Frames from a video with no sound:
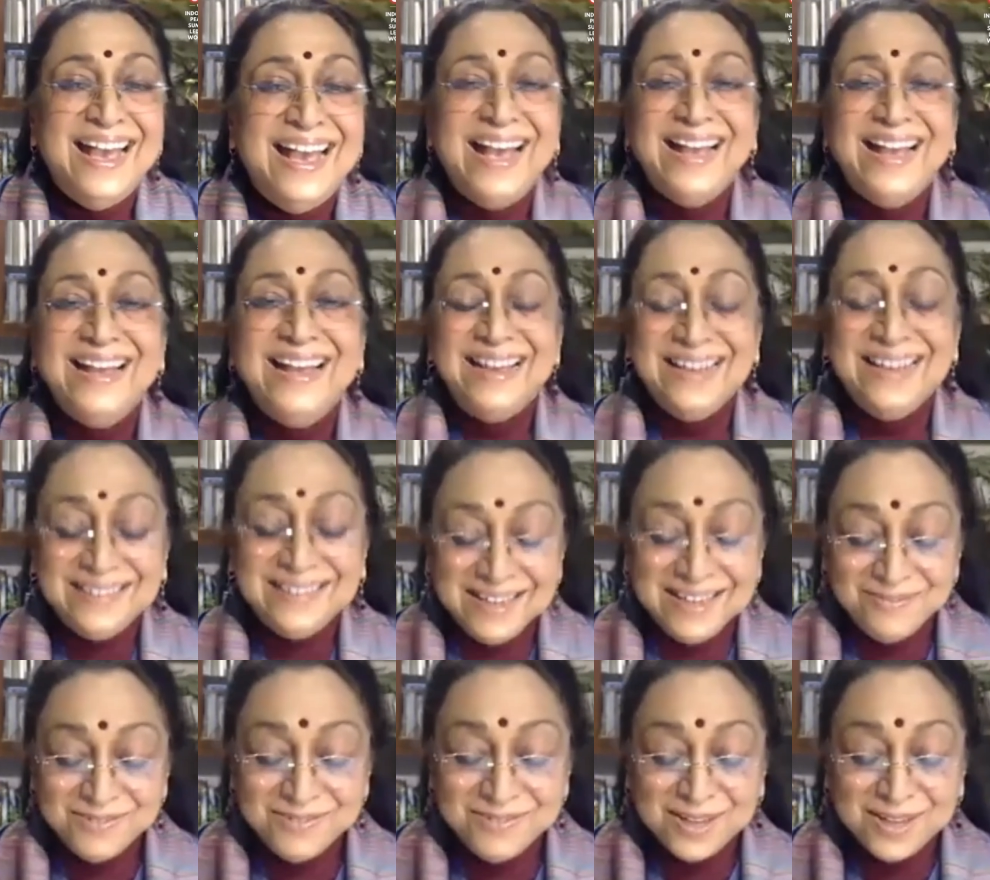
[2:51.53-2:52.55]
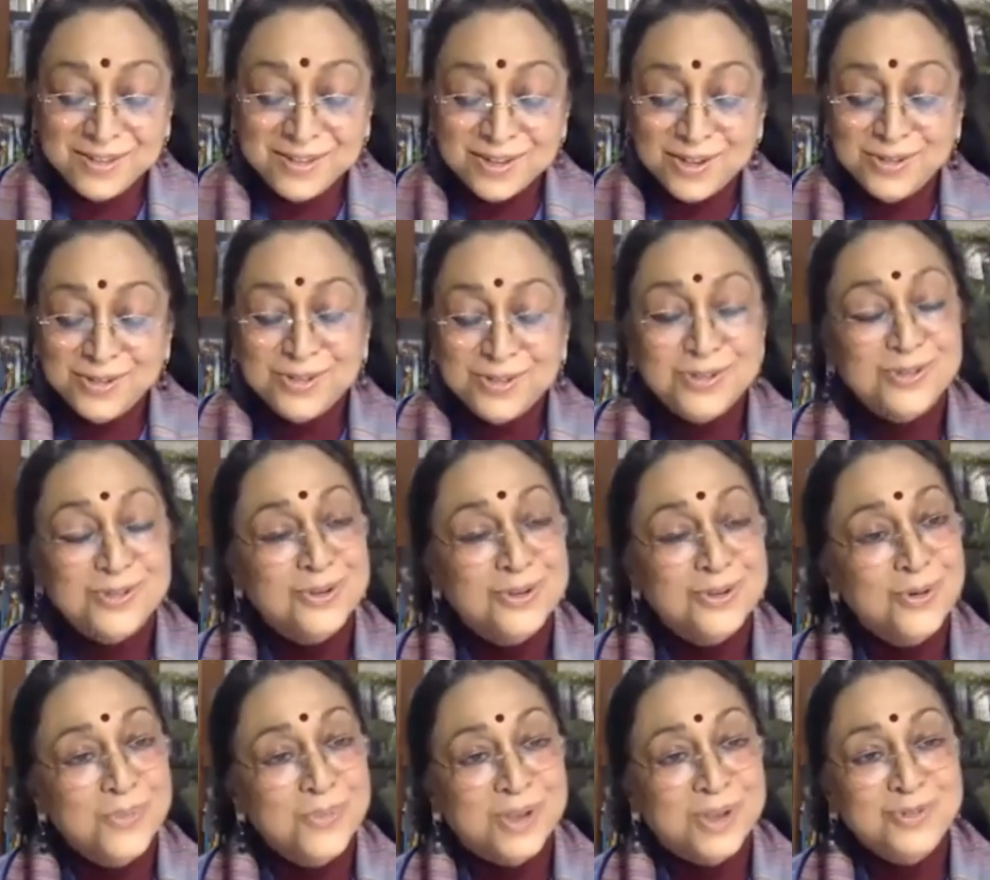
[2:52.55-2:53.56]
And it gives us so
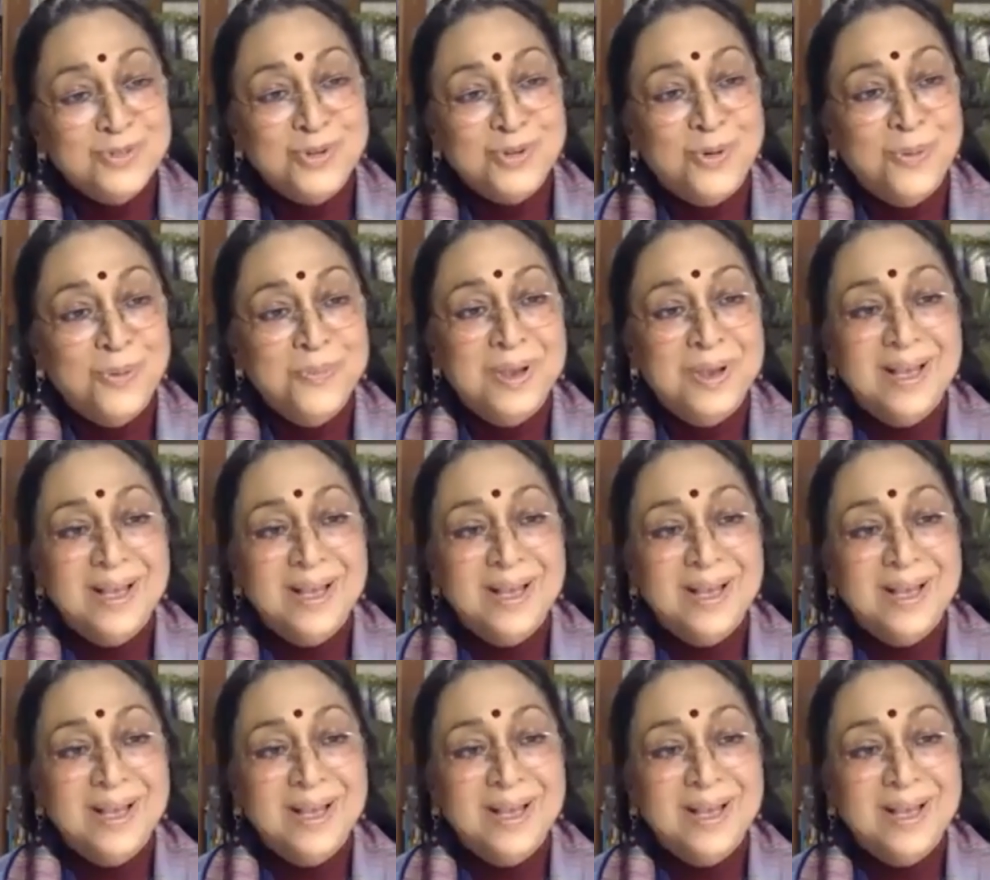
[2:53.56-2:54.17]
much hope